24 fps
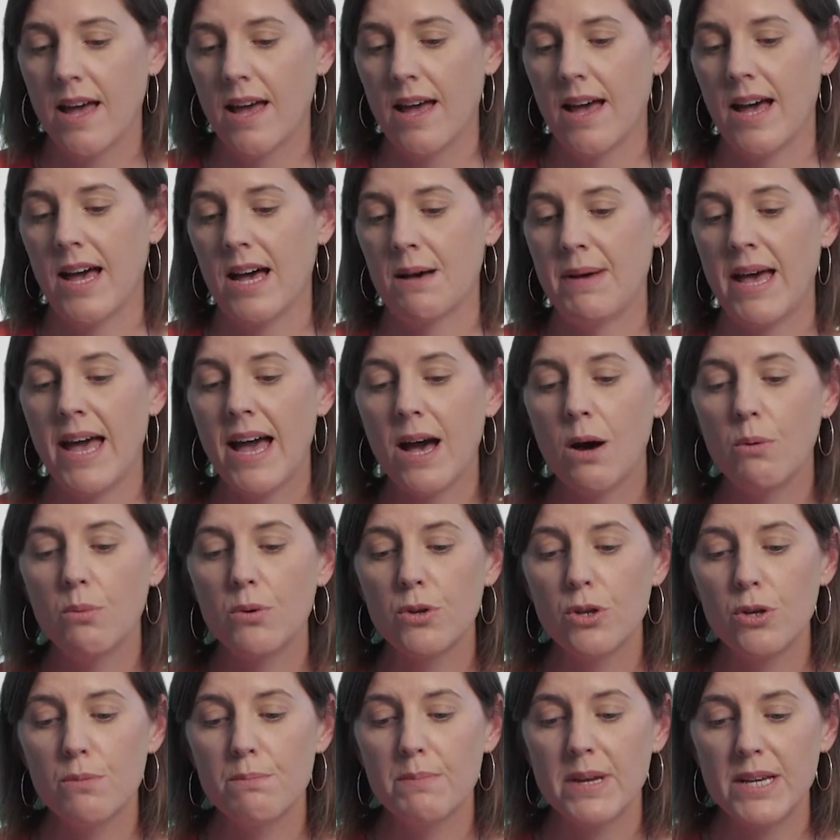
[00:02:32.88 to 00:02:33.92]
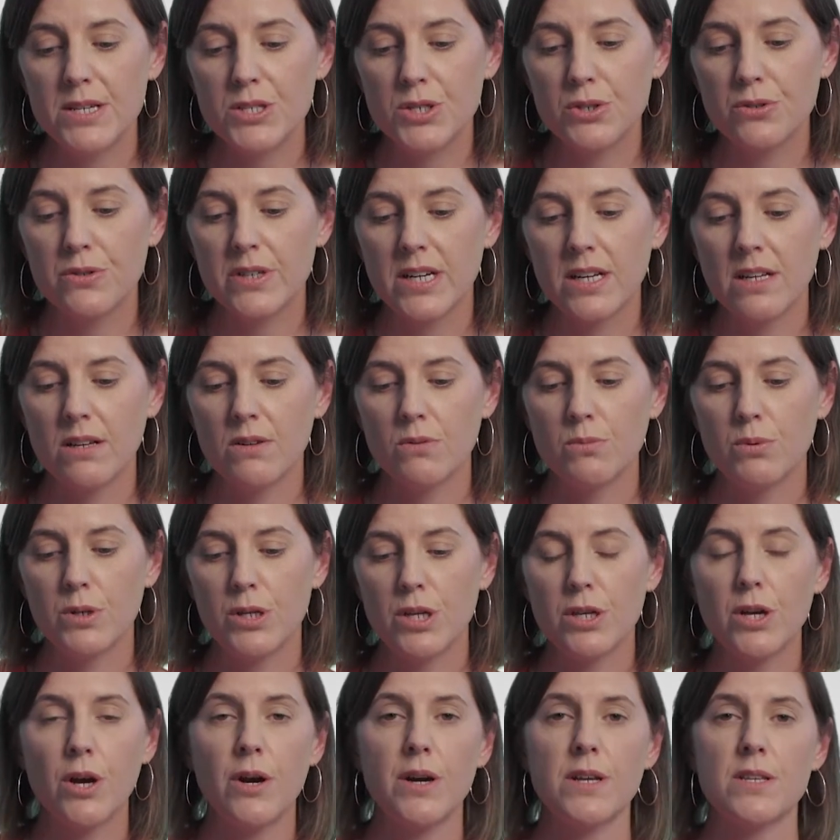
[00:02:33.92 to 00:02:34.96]
How will you measure it? Well,
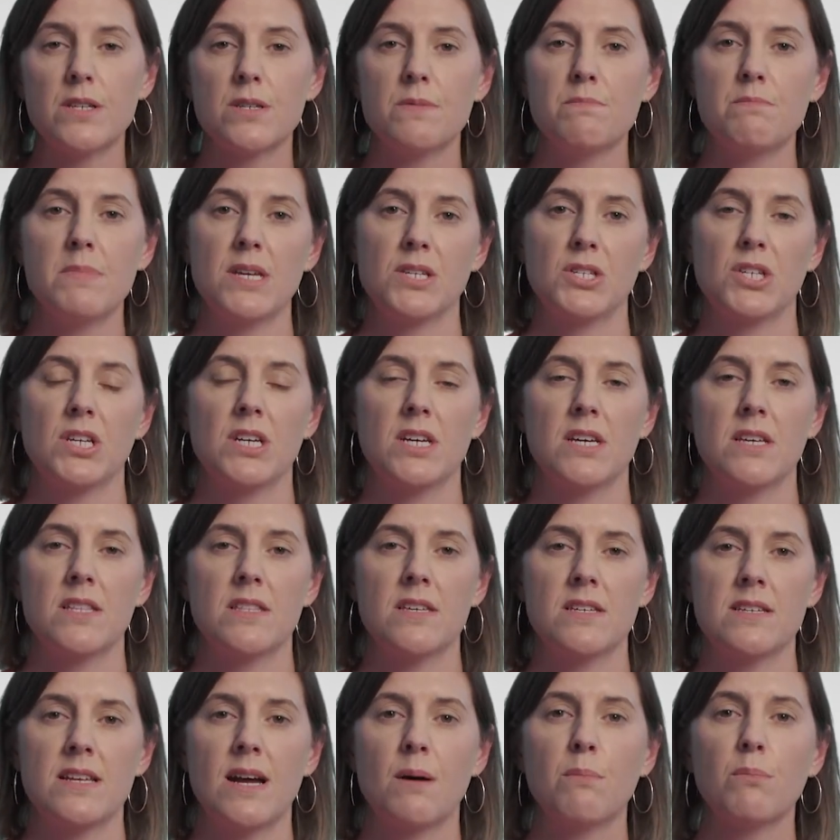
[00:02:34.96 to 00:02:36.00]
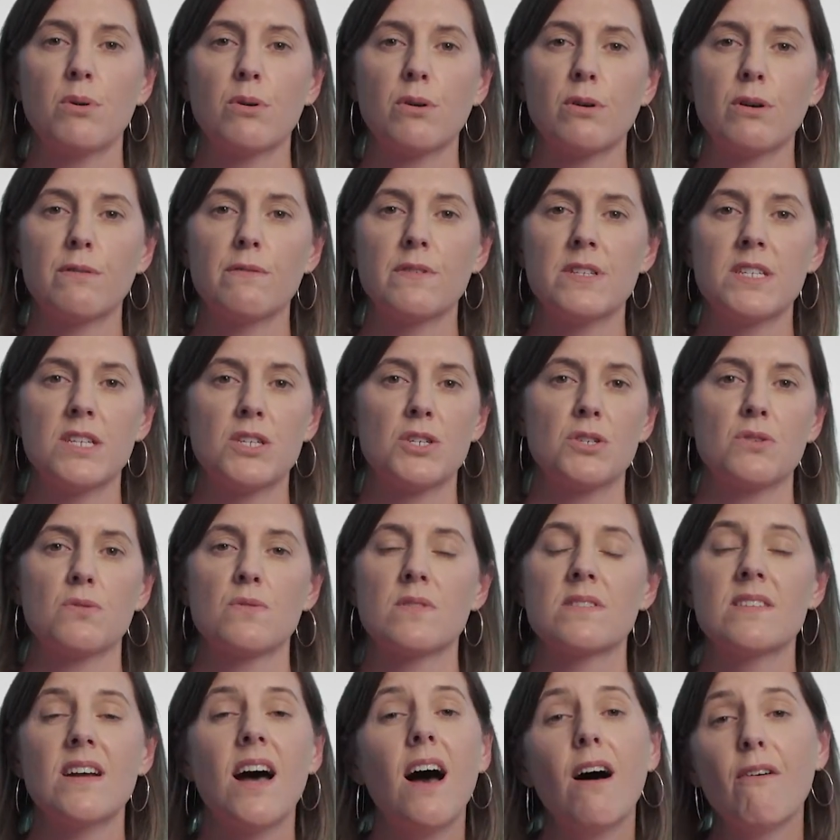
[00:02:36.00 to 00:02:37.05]
you're going to measure the number of additional
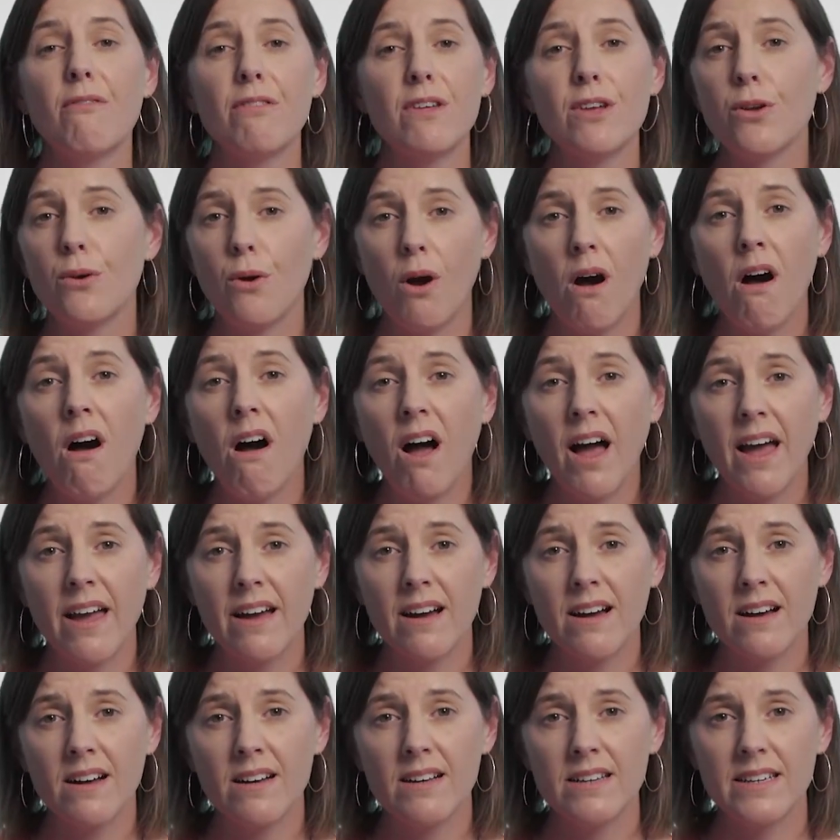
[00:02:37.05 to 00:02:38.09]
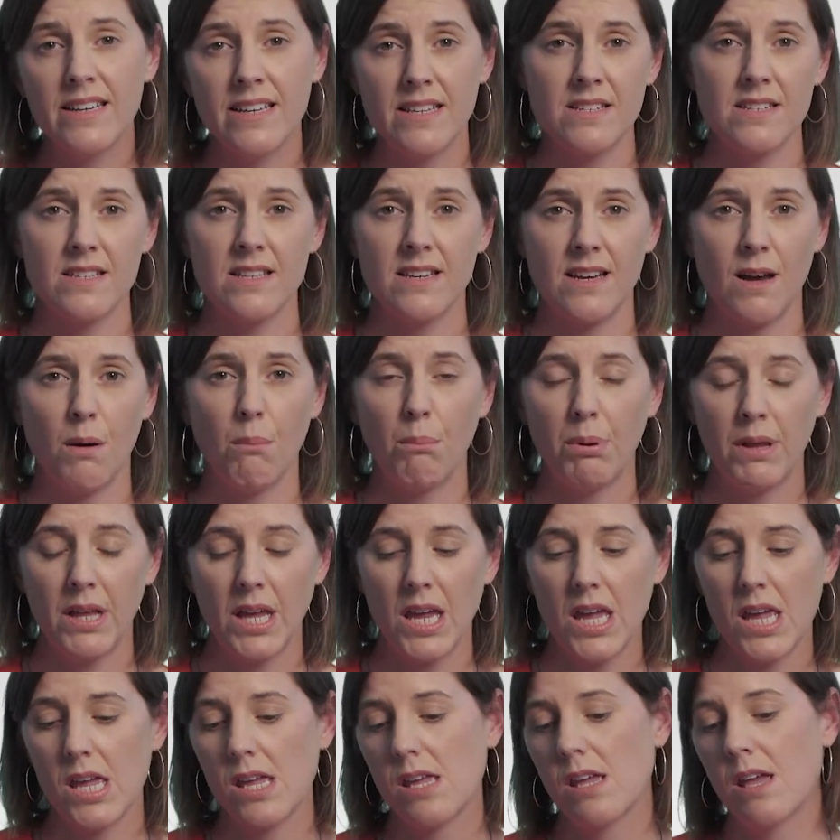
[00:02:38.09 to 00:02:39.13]
staff that you hire into the
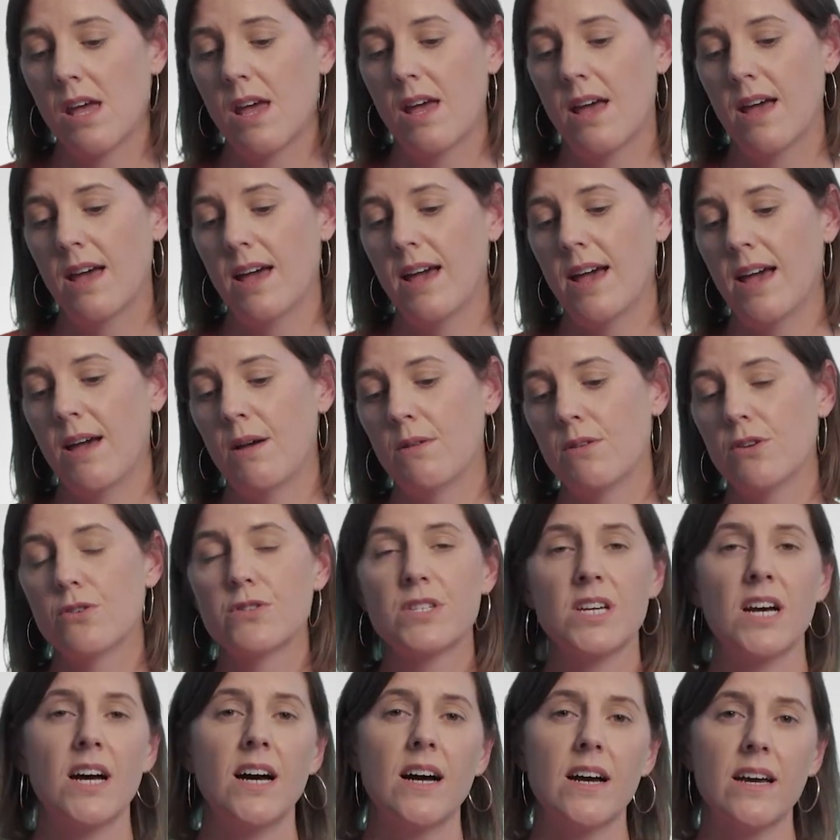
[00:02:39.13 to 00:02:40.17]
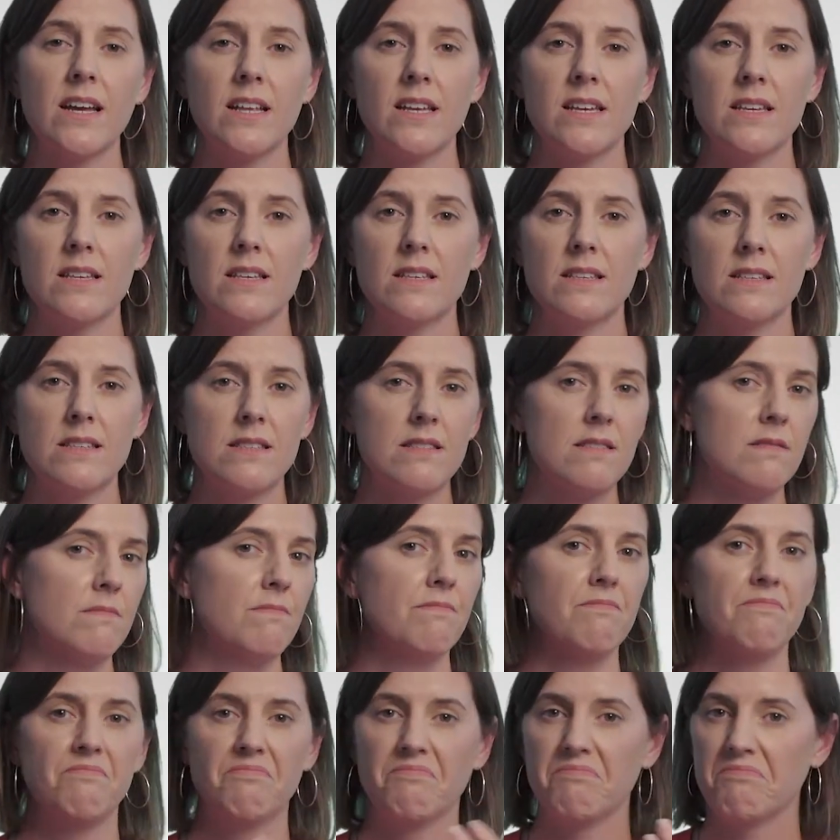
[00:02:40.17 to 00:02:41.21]
company, and your target is
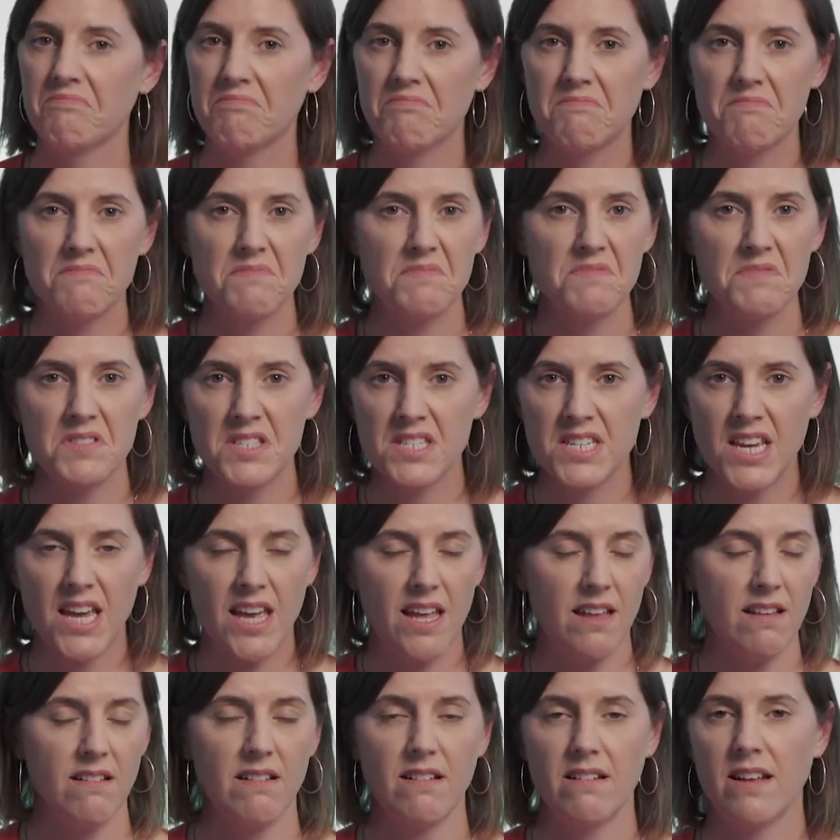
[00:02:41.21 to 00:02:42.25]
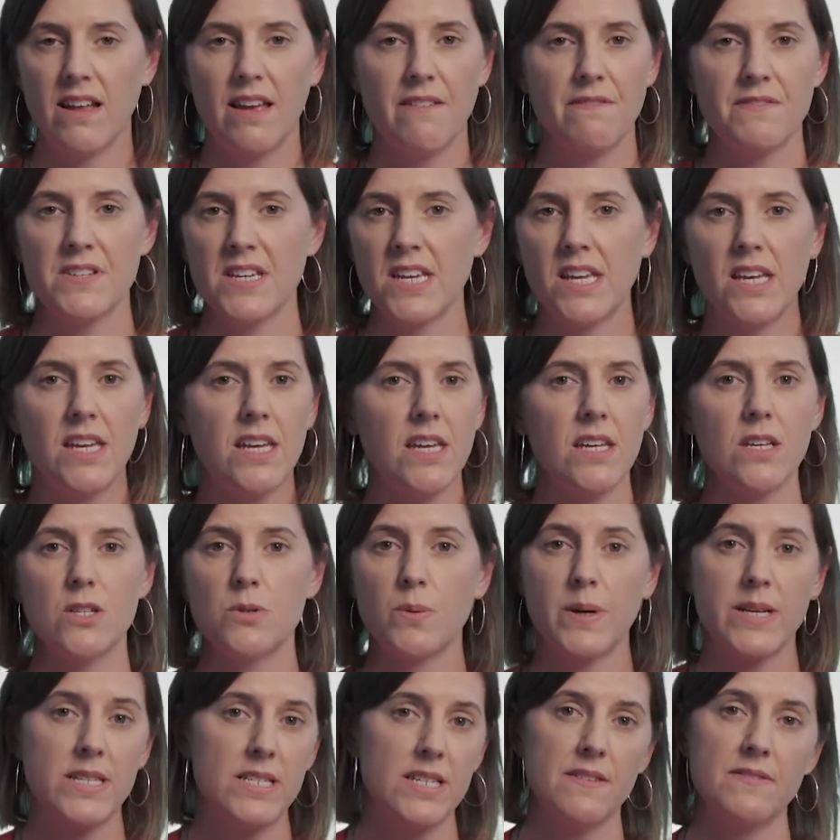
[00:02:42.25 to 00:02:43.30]
10 FTE,
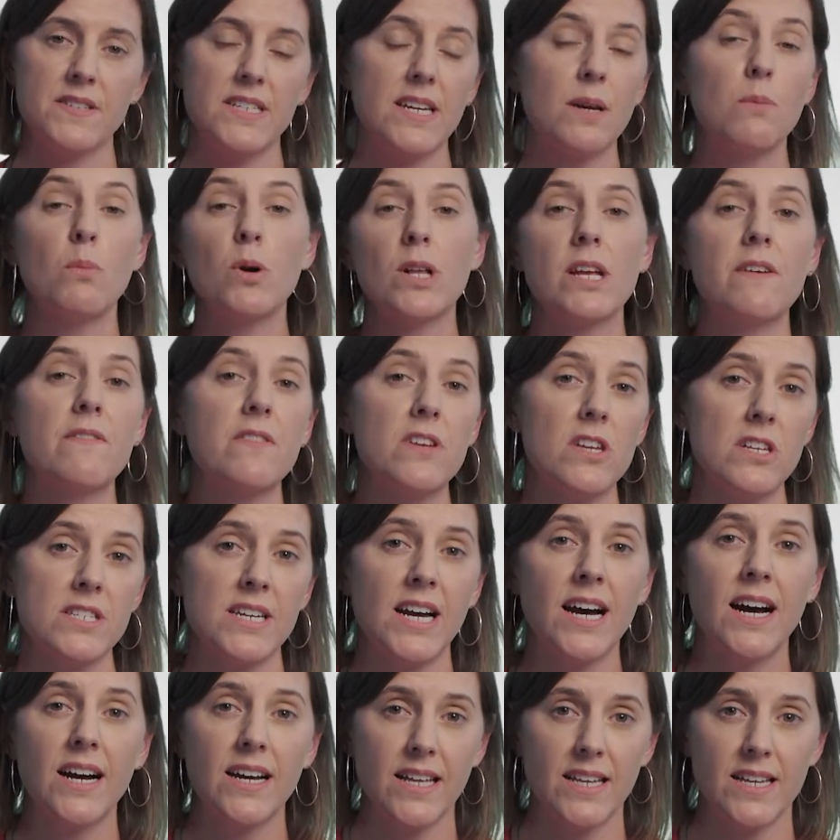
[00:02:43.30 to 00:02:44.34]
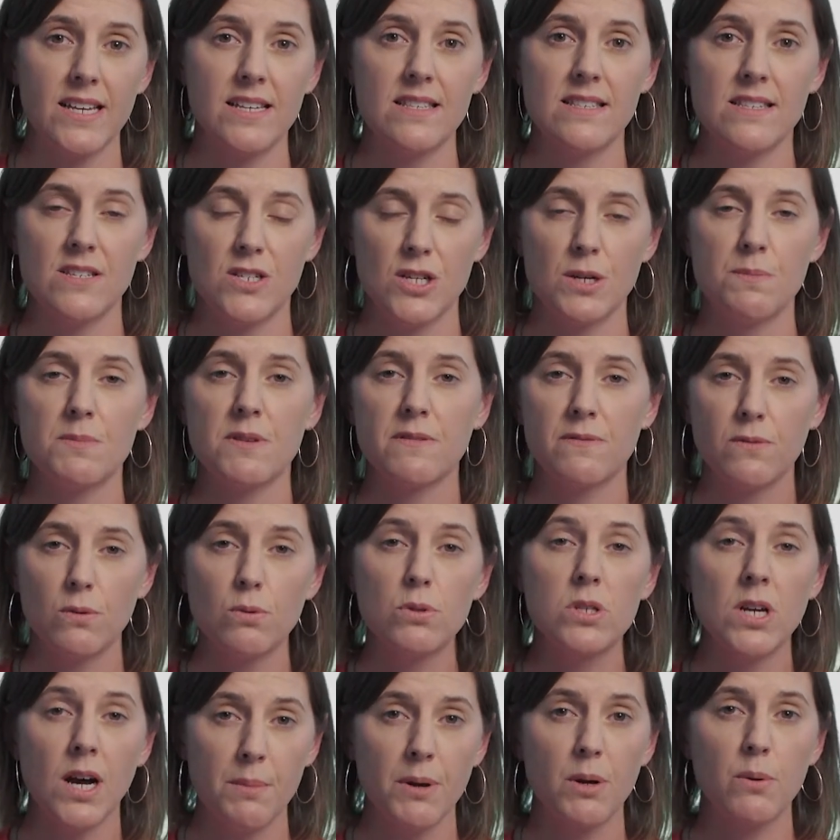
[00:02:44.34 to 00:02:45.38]
20 FTE, whatever your target is in terms of
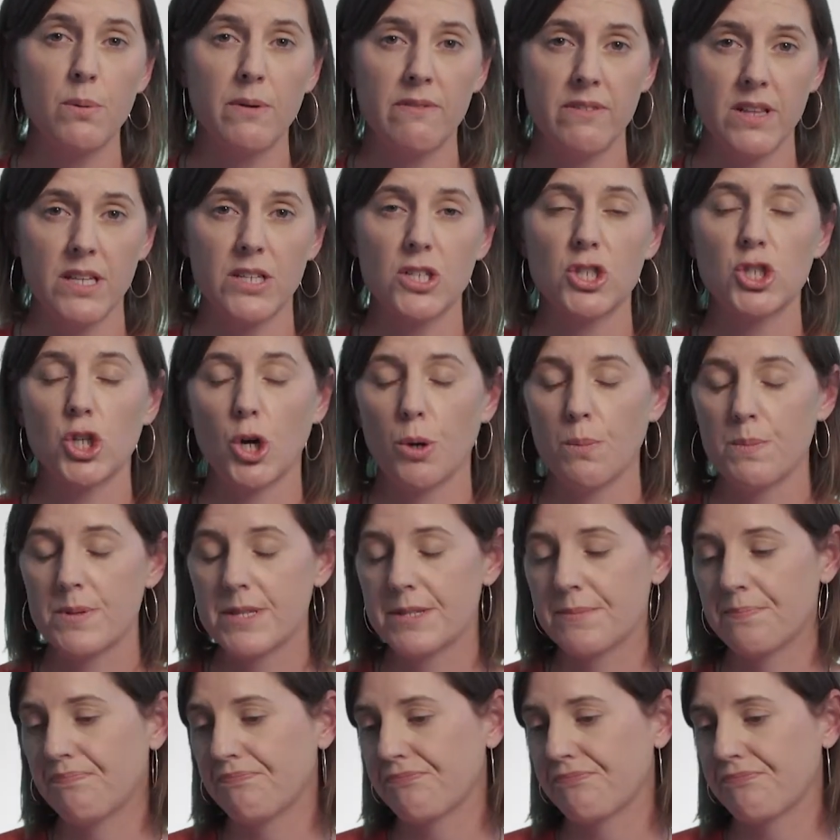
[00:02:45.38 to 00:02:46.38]
full-time equivalent jobs.